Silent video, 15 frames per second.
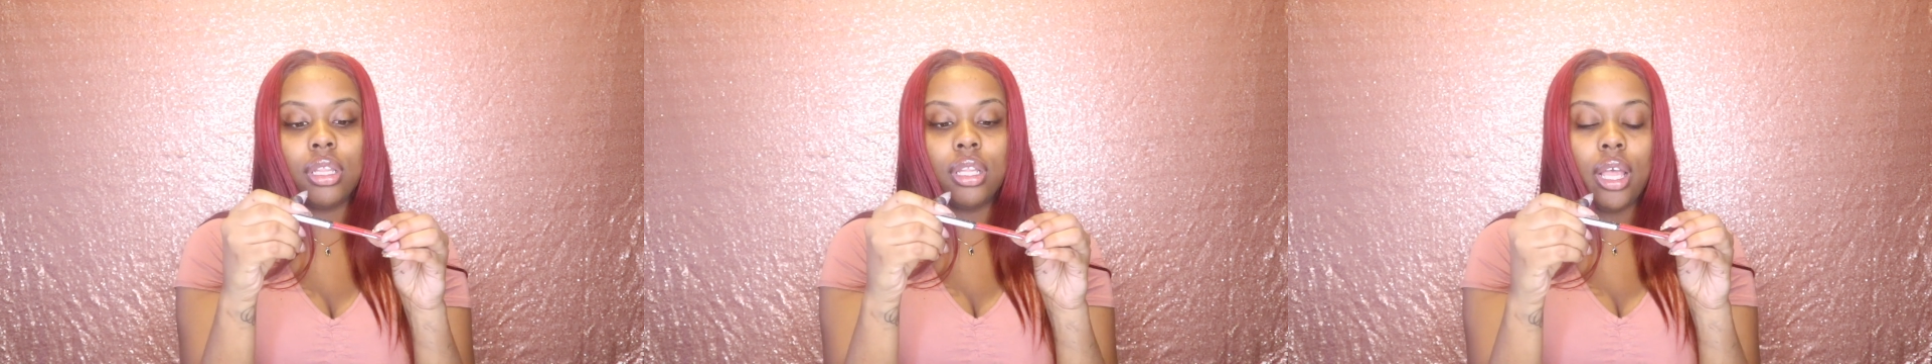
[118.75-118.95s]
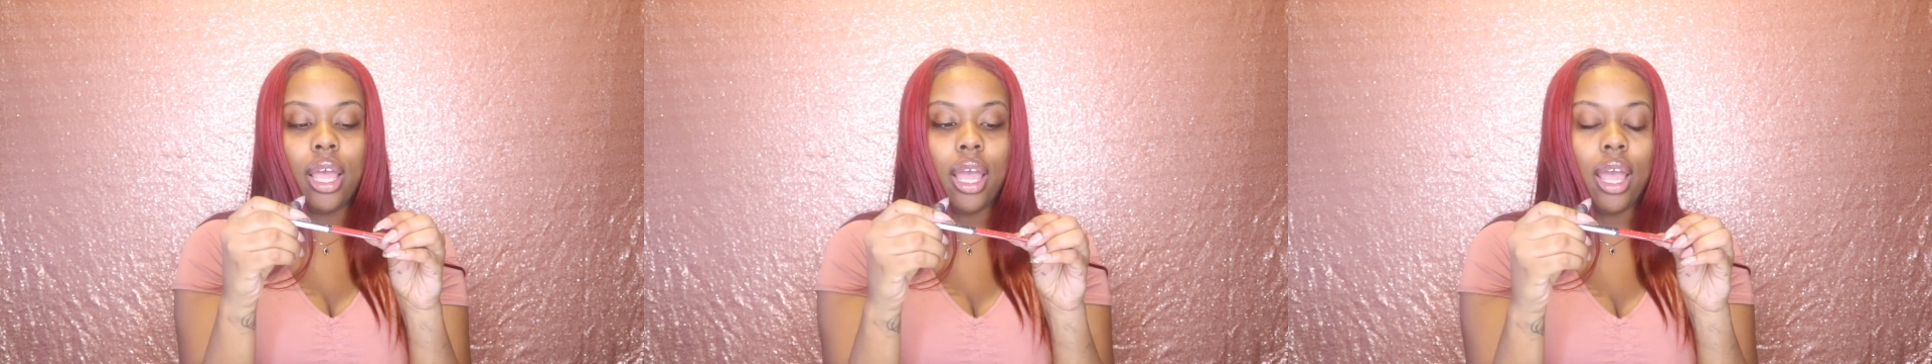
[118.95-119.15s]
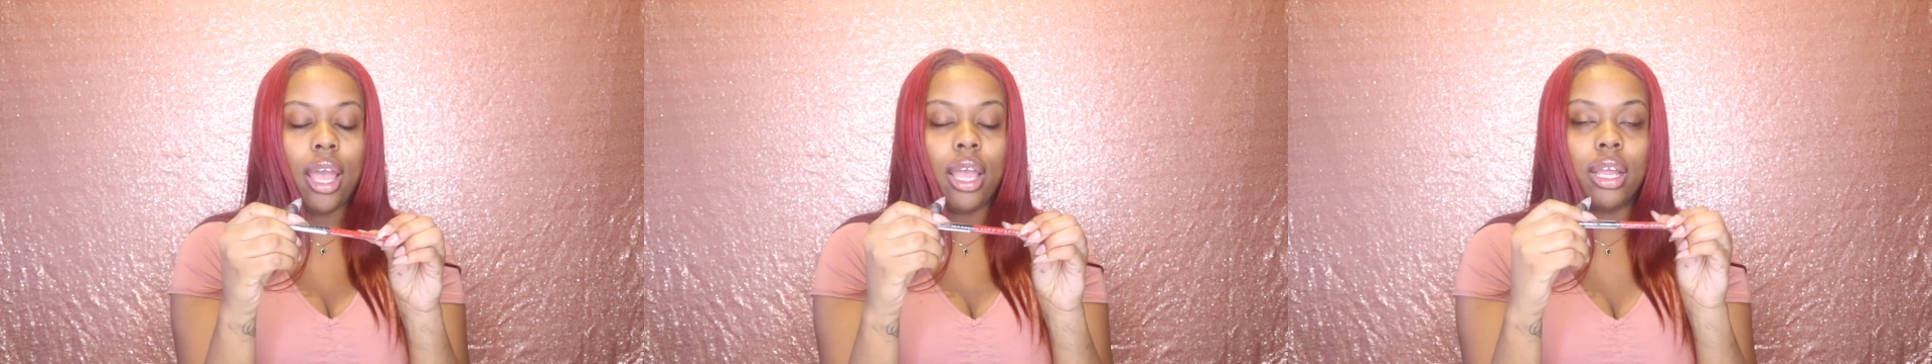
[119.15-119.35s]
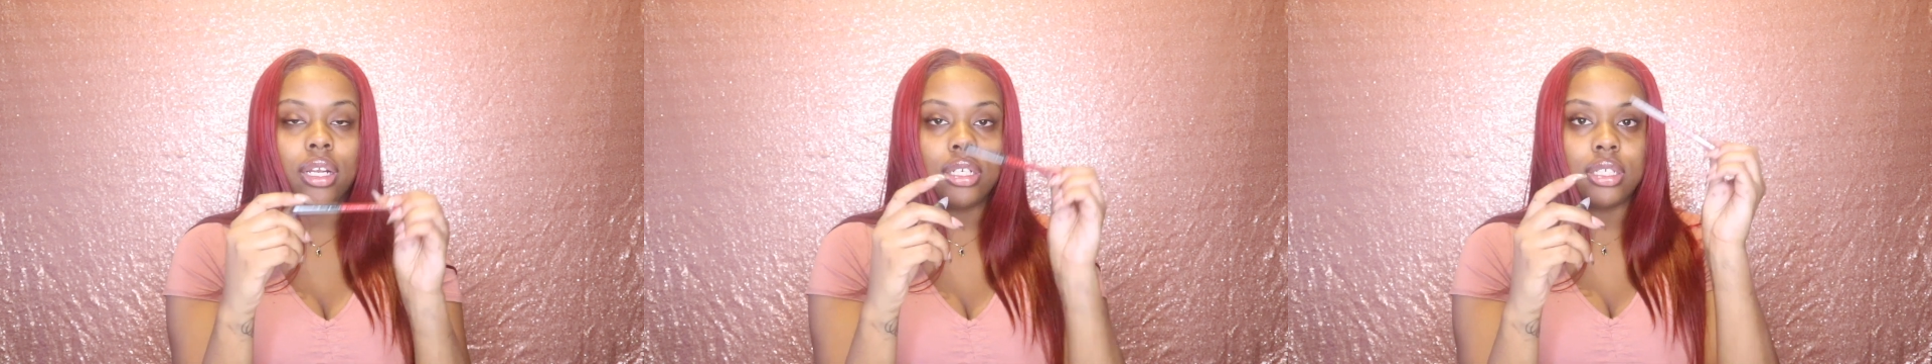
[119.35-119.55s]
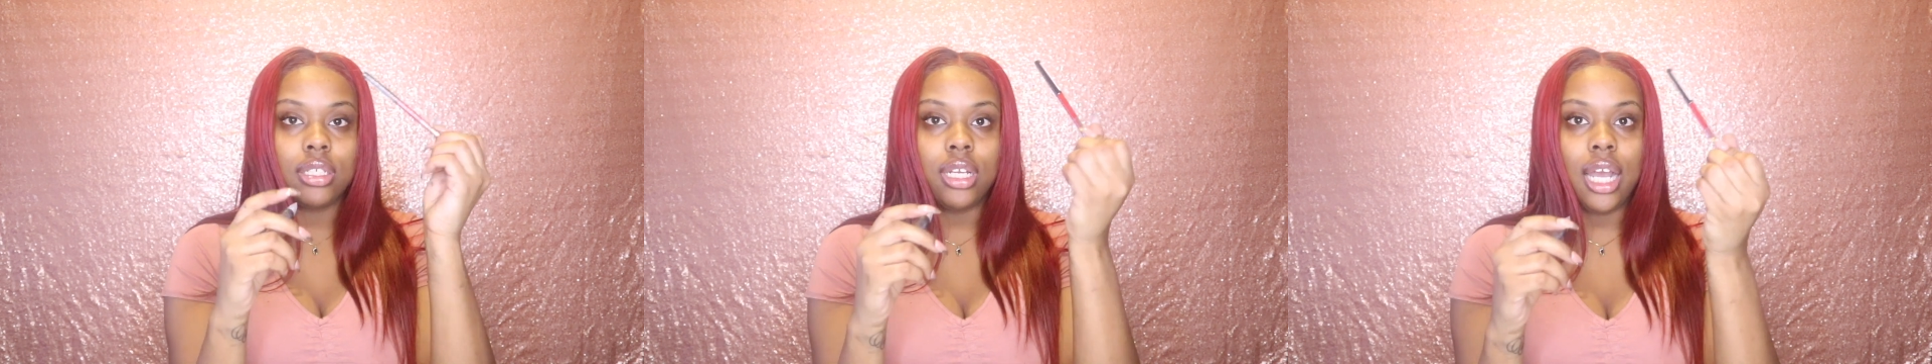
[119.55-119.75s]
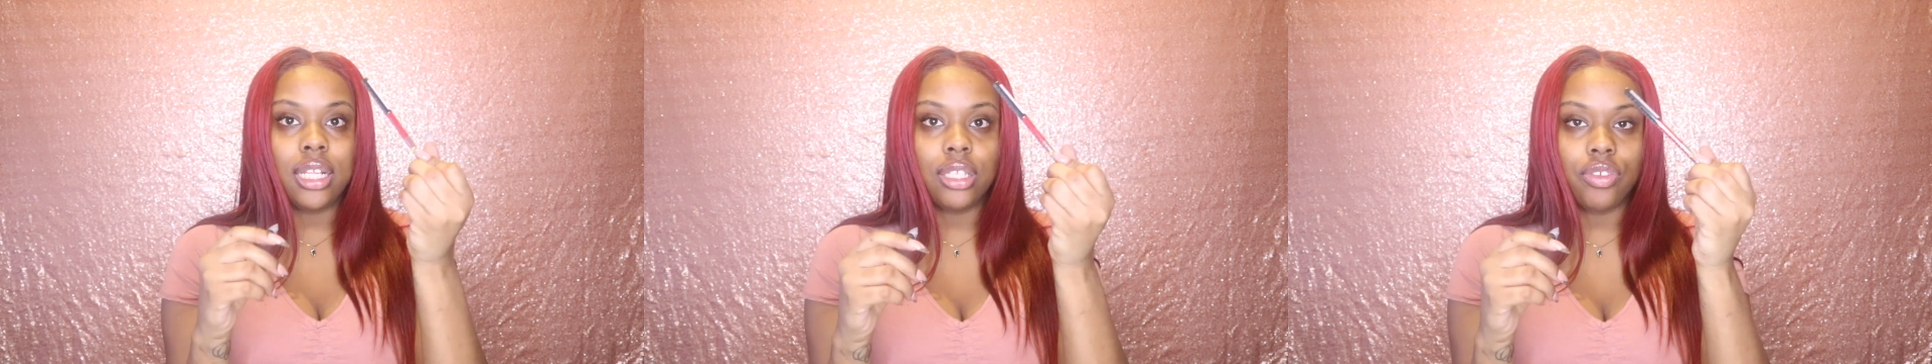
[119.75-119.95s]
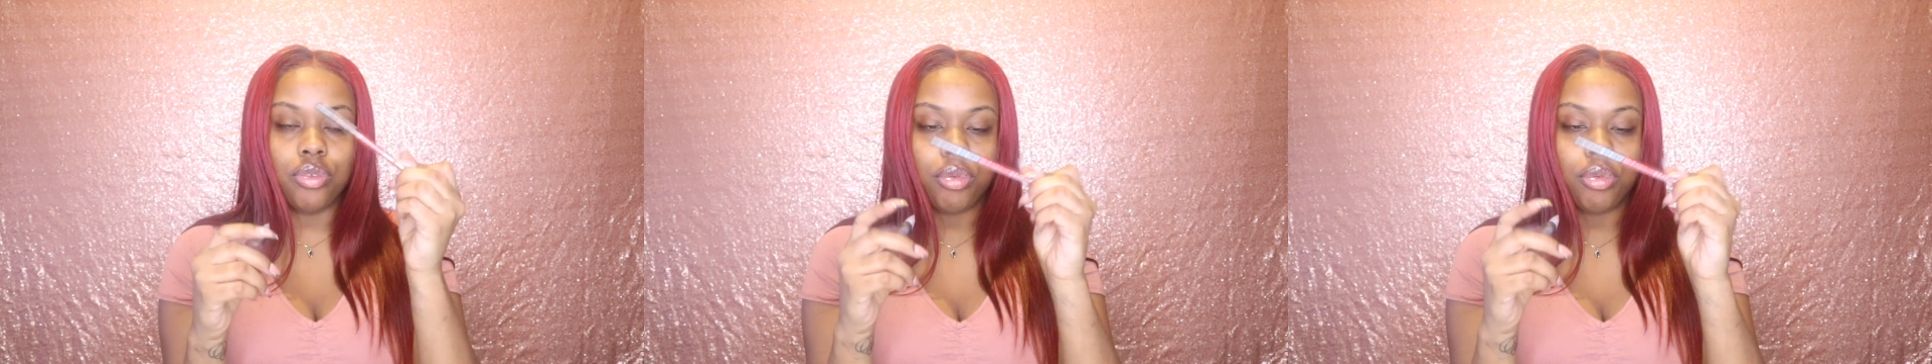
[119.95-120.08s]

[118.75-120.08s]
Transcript: that I got this